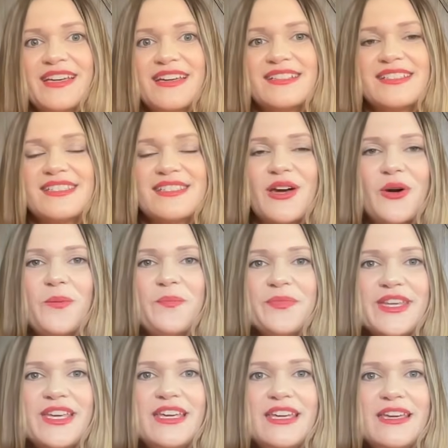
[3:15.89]
So,
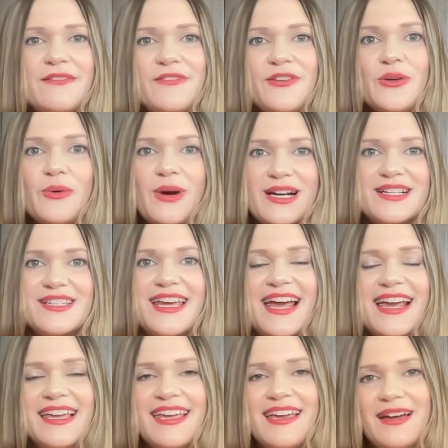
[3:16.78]
if you are
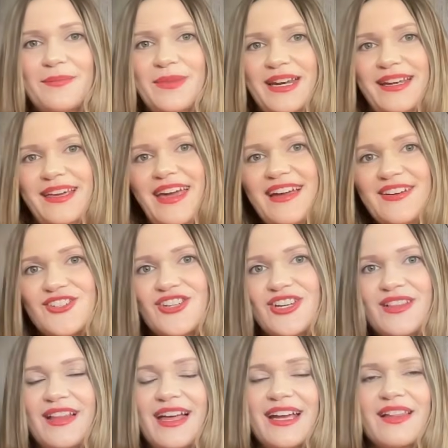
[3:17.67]
taking a
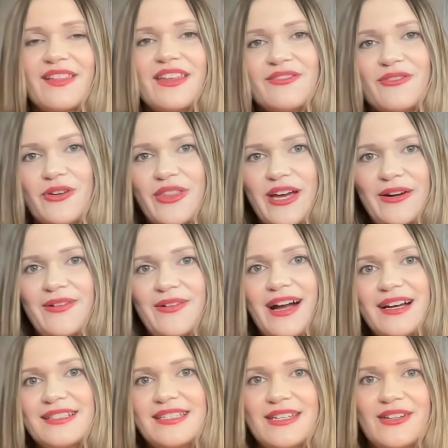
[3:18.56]
medication like
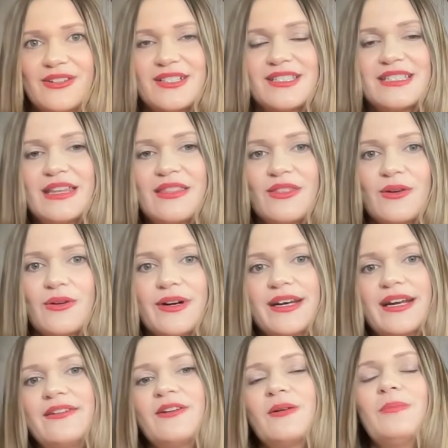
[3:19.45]
levothyroxine or Synthroid
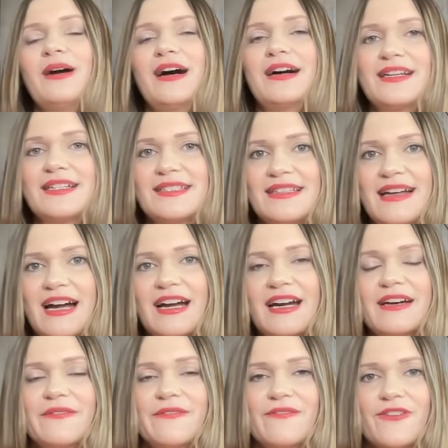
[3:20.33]
and your body's not
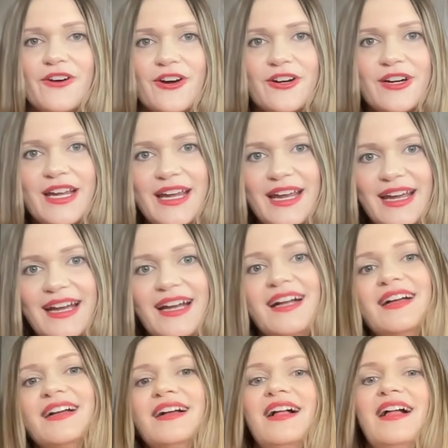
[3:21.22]
converting
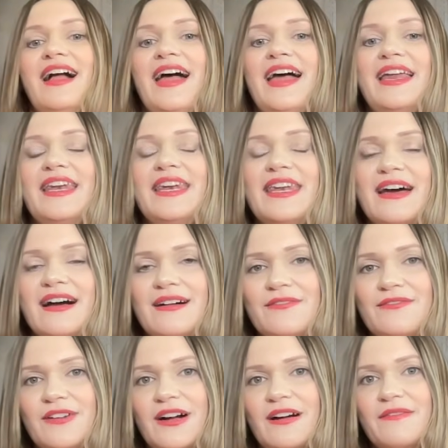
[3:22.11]

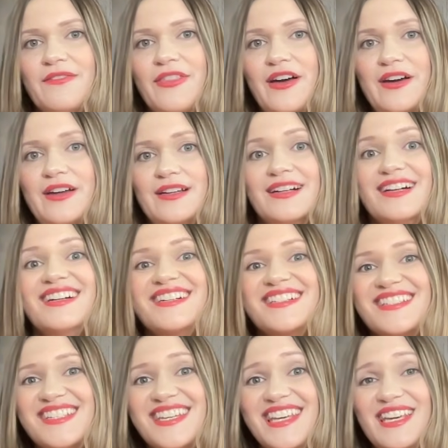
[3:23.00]
enough of the
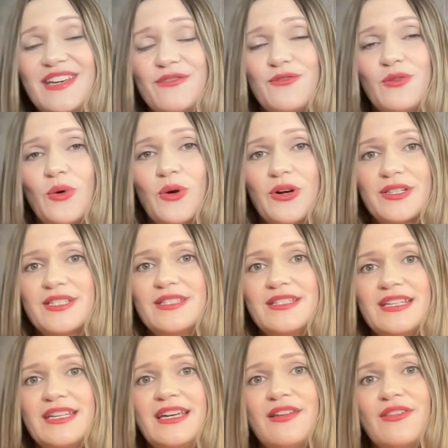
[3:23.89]
T4 to
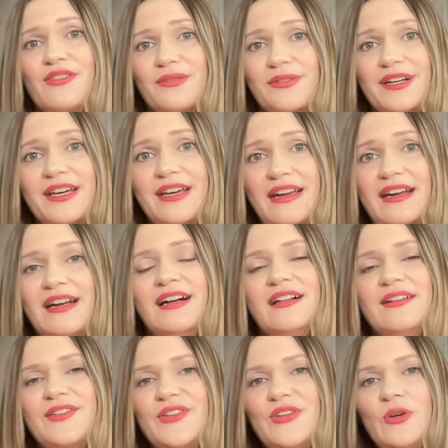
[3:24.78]
T3,
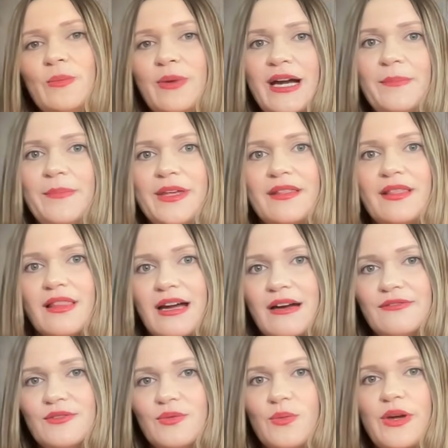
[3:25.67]
you might be
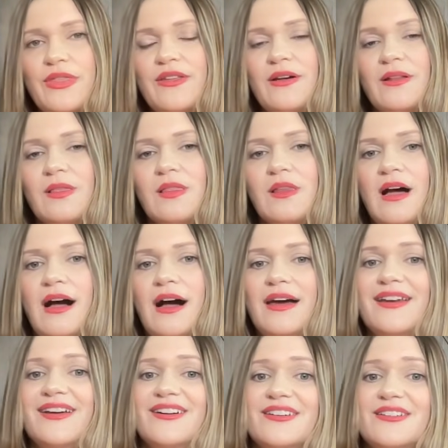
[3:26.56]
left with a
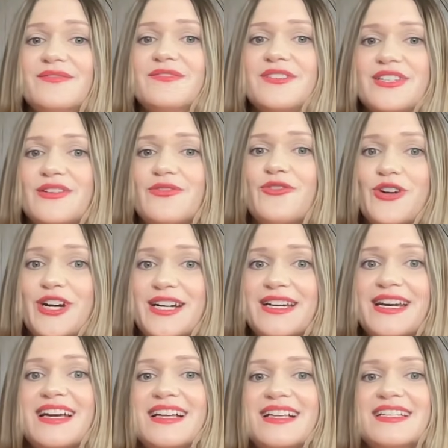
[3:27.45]
lot of
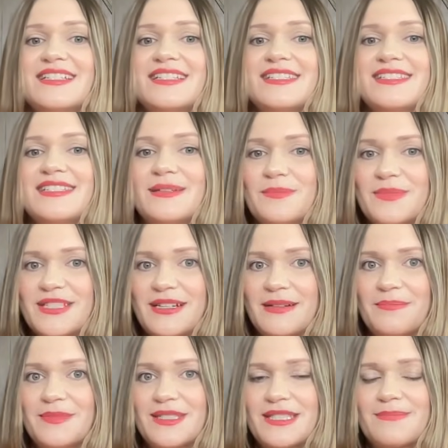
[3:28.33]
different
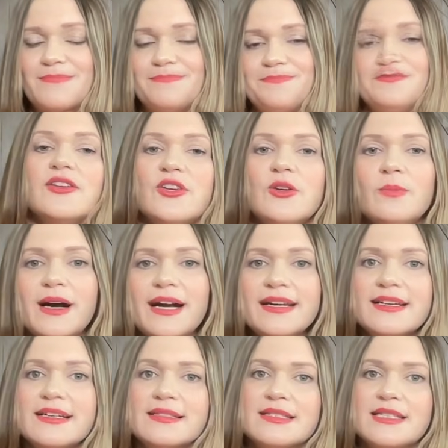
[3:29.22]
symptoms. You
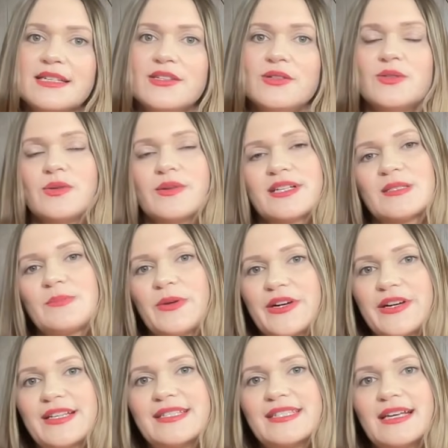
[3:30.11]
might continue to
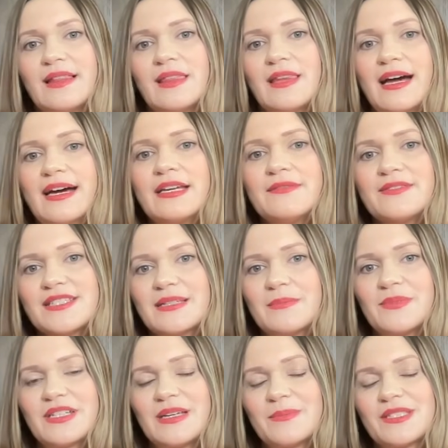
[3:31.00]
experience a lot of
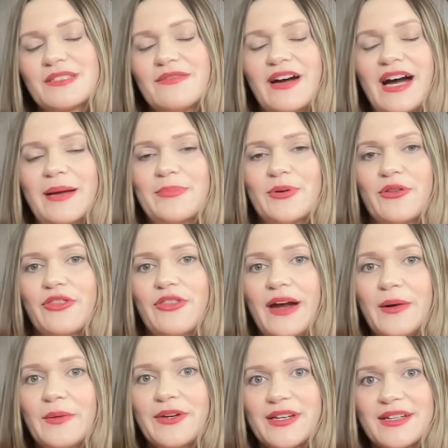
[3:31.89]
symptoms of
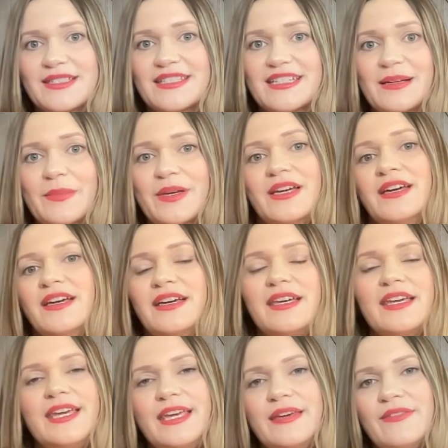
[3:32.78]
hypothyroidism
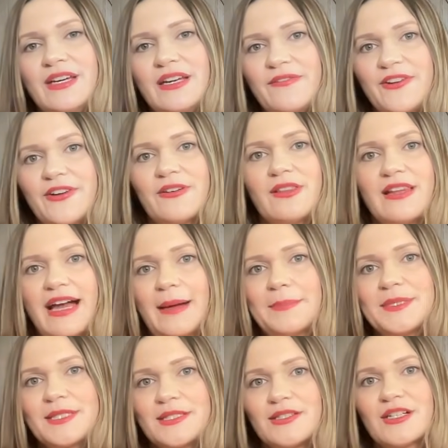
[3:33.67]
even if your
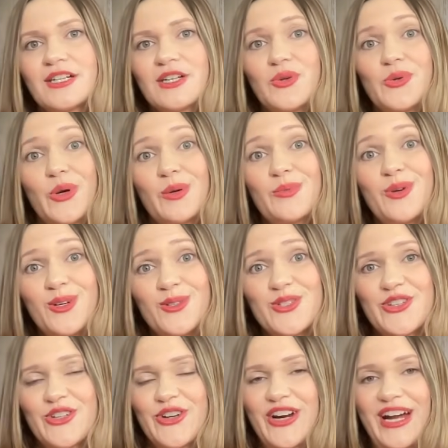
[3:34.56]
labs look normal
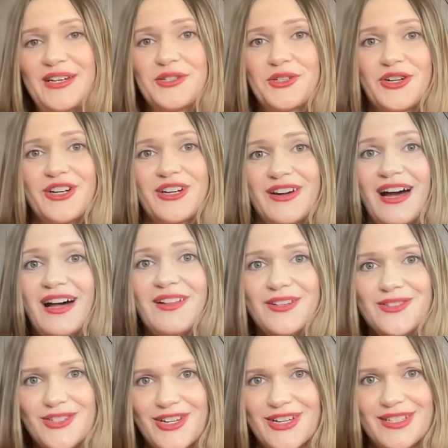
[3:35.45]
to your
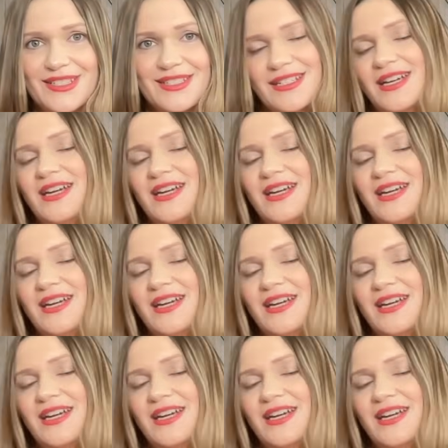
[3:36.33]
endocrinologist.